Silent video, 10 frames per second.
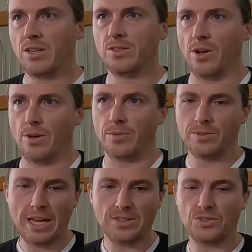So
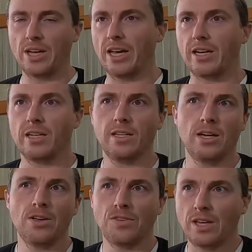that said,
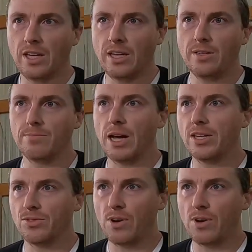the kit minus